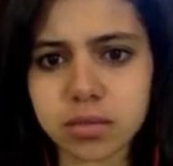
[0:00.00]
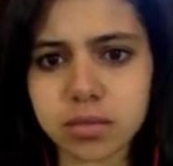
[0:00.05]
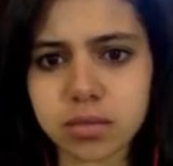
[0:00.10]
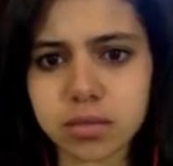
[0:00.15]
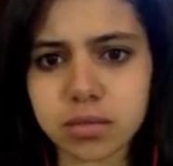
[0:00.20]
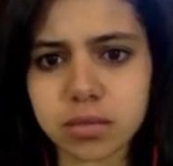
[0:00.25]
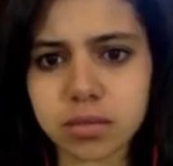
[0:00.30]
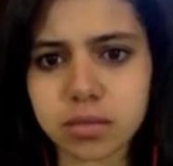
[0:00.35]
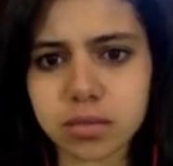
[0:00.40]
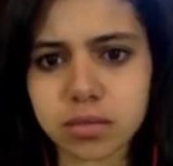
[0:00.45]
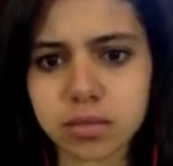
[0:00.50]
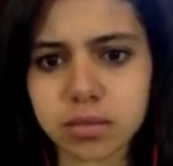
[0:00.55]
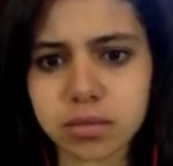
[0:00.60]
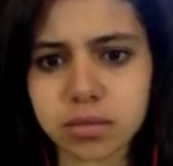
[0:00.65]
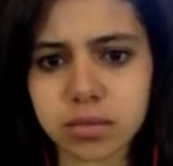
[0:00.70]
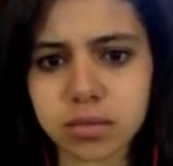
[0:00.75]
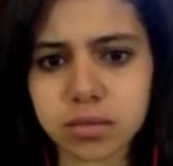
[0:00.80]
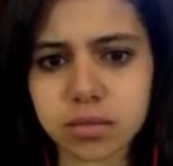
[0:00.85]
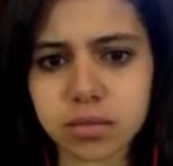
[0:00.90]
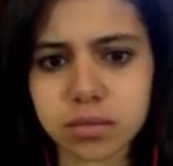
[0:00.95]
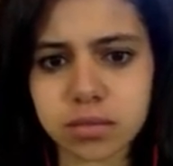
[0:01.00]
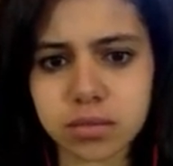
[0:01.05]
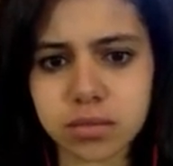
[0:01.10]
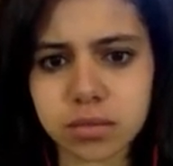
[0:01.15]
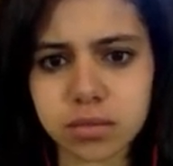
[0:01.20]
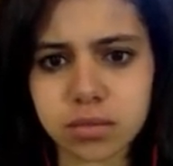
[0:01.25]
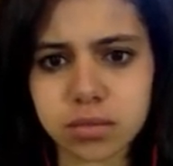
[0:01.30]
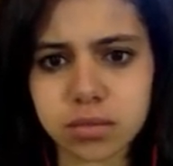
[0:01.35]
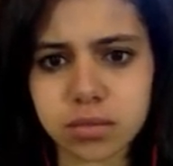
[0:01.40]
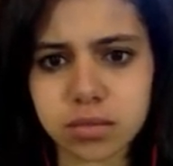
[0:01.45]

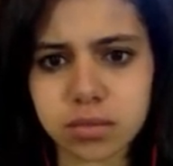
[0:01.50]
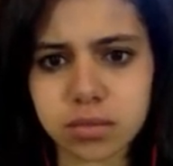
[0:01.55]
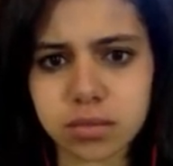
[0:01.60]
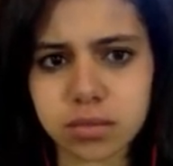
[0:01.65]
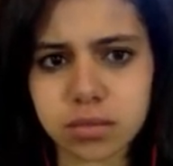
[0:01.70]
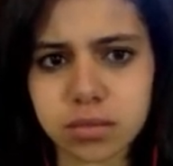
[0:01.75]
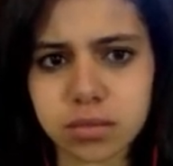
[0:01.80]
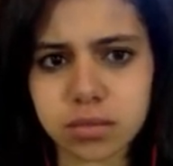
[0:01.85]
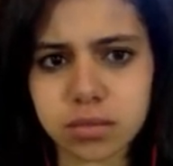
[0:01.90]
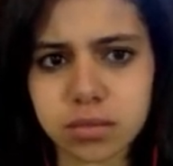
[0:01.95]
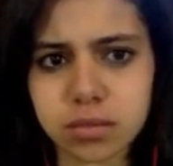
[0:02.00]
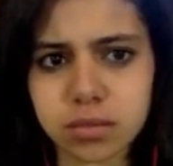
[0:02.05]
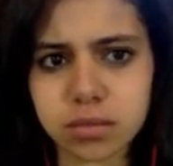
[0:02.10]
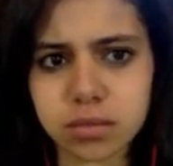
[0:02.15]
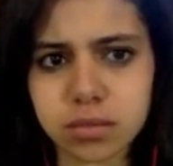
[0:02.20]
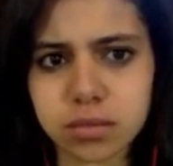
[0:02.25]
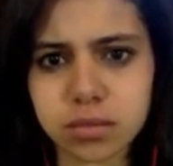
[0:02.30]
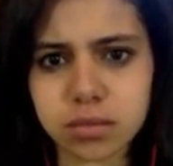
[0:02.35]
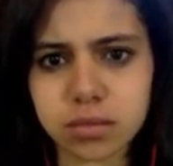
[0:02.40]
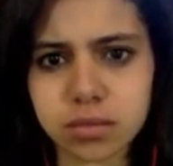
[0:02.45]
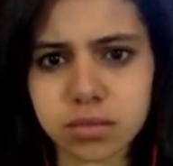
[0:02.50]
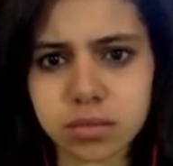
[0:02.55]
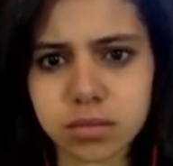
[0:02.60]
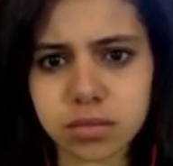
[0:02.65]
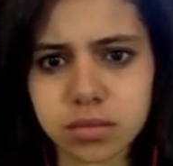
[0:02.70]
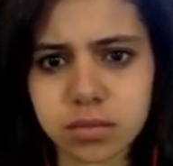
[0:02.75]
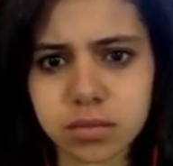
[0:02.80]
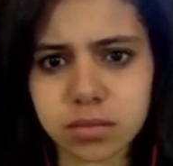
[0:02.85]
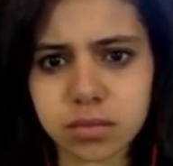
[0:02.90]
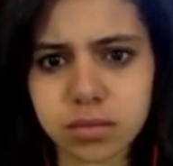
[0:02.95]

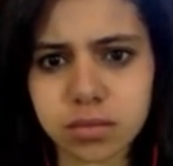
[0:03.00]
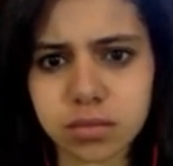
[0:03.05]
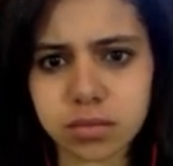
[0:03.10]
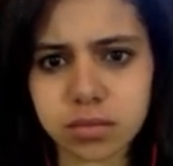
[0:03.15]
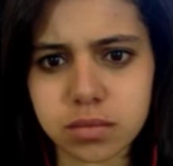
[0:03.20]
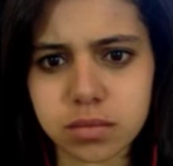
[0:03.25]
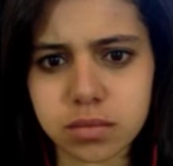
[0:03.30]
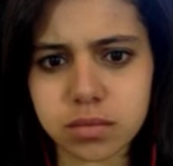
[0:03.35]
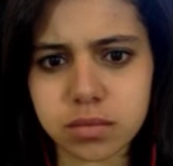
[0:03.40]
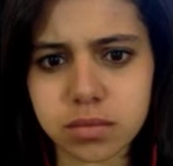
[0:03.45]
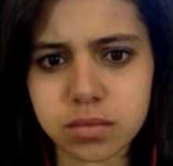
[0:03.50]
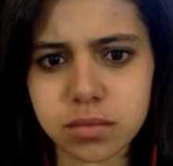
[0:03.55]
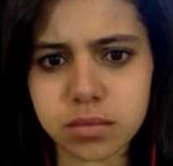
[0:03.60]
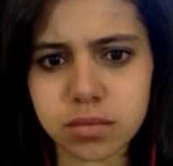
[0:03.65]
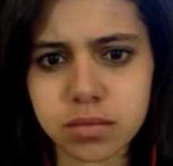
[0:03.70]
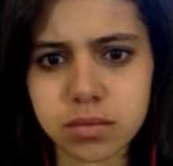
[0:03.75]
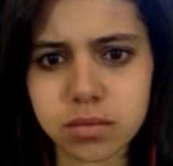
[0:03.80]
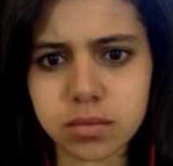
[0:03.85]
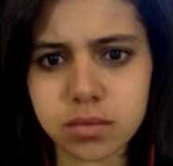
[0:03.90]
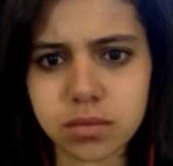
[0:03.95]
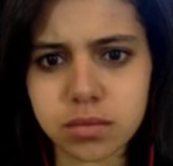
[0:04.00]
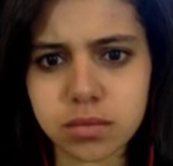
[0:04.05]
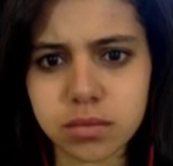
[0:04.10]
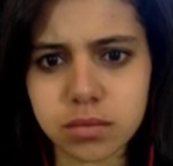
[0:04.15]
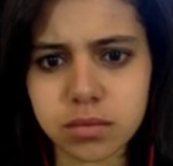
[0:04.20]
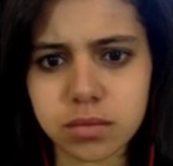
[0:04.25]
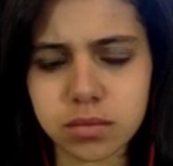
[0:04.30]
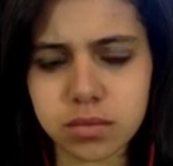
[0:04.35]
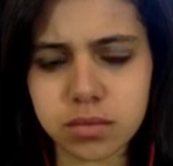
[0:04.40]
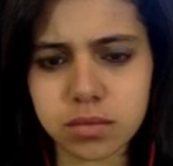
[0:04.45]

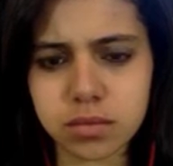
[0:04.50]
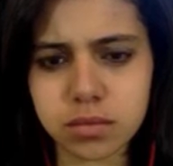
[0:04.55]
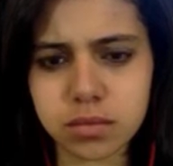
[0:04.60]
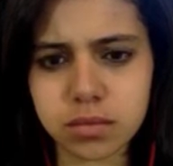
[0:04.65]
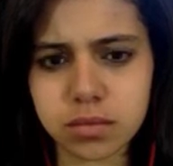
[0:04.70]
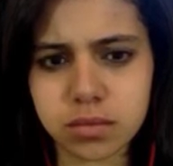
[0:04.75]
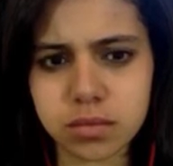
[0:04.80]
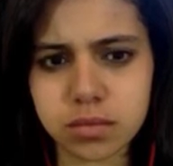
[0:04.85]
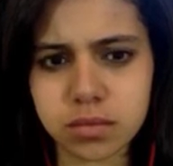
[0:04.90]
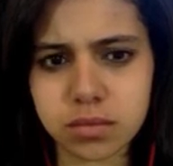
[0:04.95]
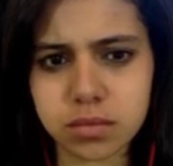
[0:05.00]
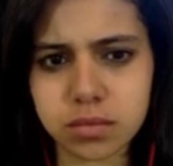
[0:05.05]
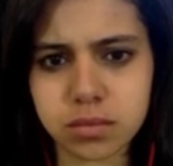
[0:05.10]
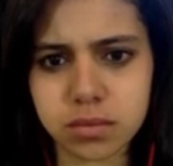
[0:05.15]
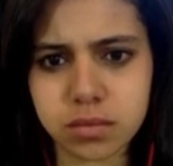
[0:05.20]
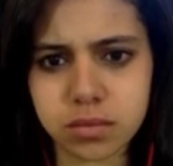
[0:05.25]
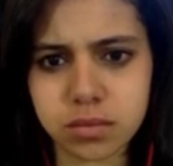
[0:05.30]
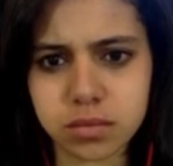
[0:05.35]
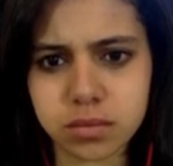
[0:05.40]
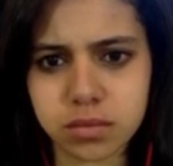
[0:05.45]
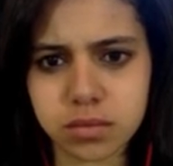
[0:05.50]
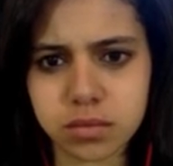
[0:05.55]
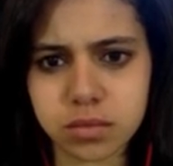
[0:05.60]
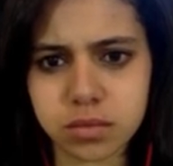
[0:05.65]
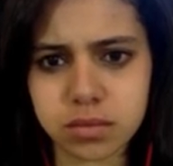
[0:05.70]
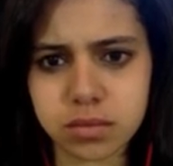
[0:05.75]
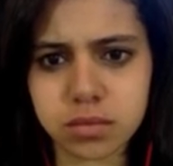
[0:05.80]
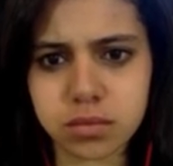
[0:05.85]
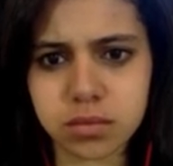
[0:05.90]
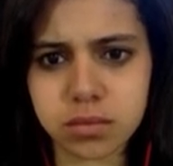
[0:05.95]

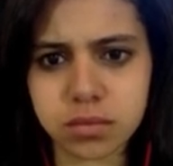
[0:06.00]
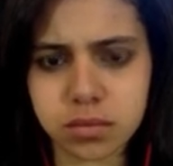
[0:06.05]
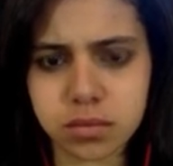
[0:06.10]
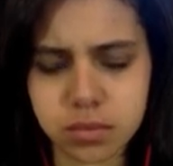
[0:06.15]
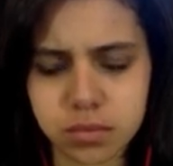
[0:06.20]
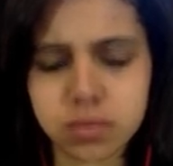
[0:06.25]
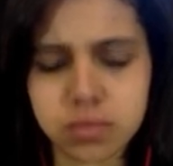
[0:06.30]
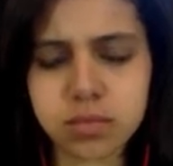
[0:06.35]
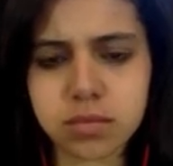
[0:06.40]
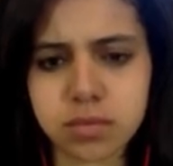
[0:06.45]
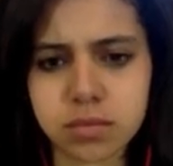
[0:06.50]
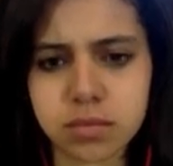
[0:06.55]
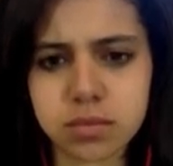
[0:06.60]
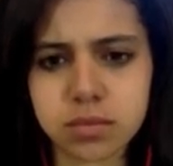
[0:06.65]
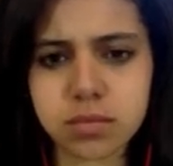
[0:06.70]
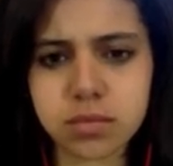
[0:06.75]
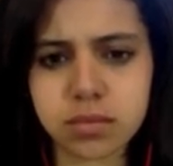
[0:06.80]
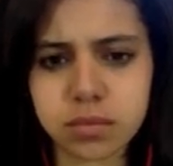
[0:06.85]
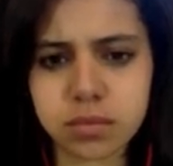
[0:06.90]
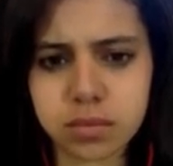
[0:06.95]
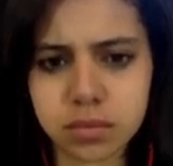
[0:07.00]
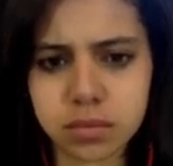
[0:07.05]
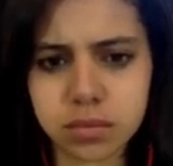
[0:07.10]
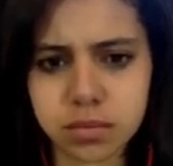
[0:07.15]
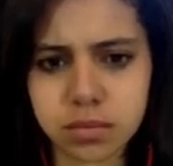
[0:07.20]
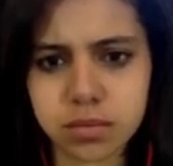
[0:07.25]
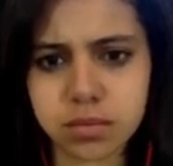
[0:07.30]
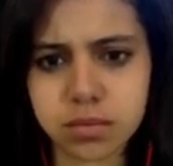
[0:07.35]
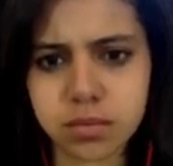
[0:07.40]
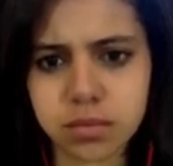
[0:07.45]

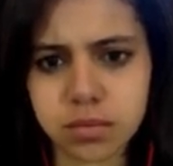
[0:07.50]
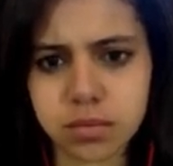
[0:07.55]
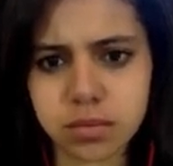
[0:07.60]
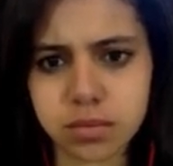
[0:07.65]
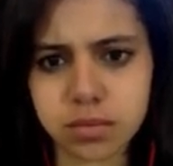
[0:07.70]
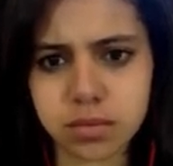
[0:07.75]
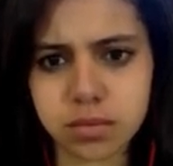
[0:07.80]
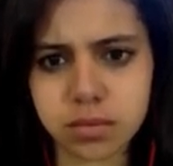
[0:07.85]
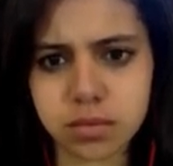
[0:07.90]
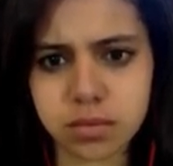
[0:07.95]
No words are spoken by the person on screen.